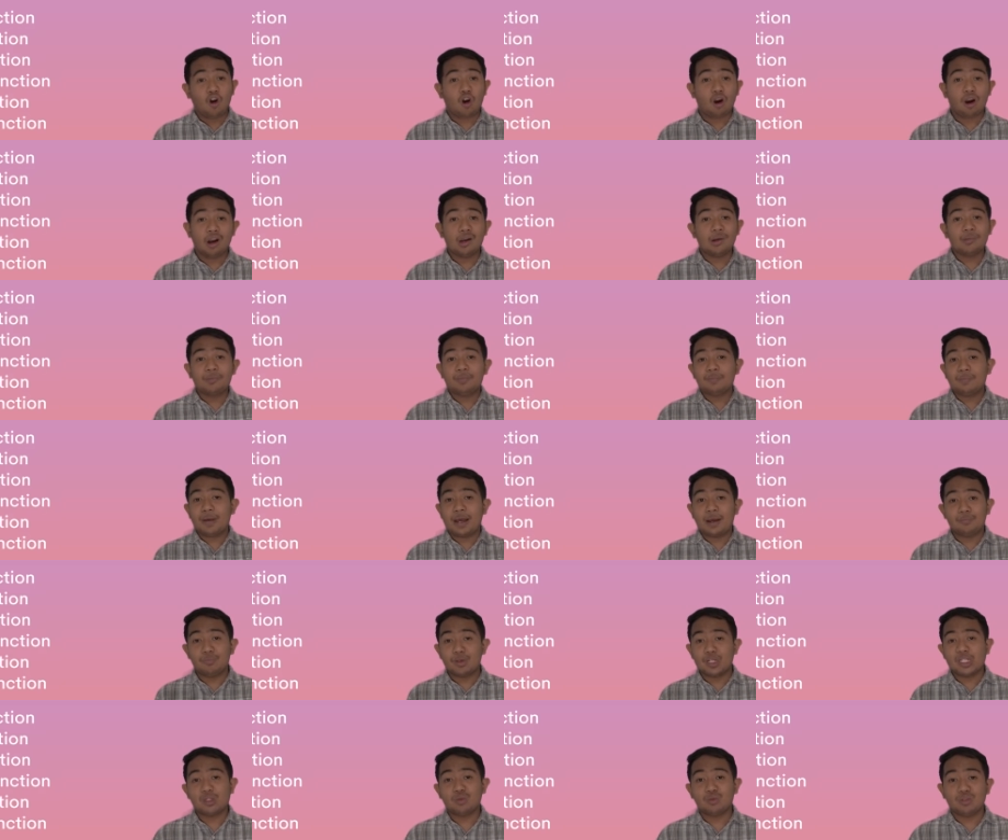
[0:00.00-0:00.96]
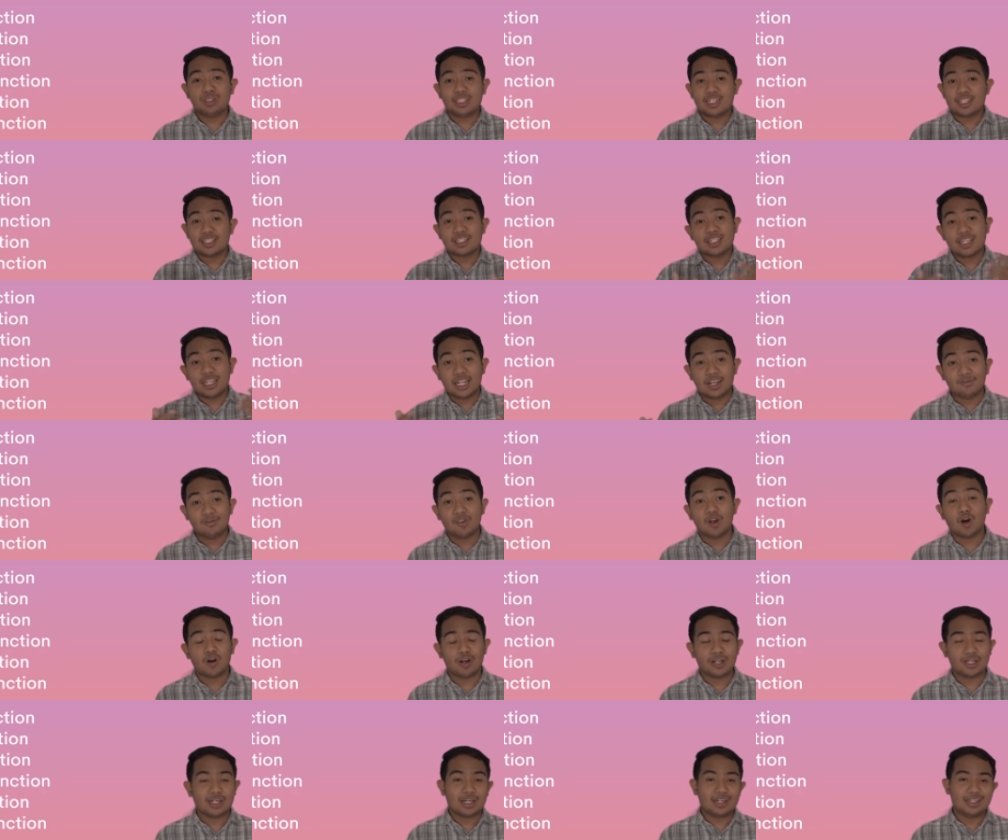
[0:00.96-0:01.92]
or members who just leave the
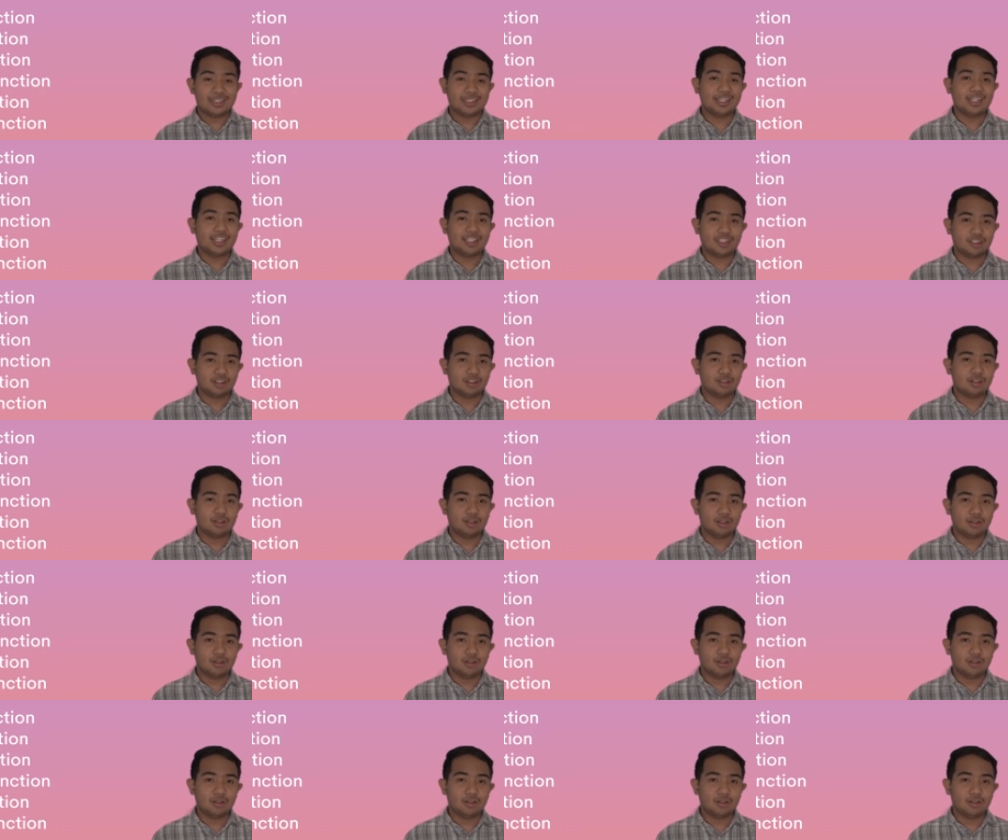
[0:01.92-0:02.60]
organization.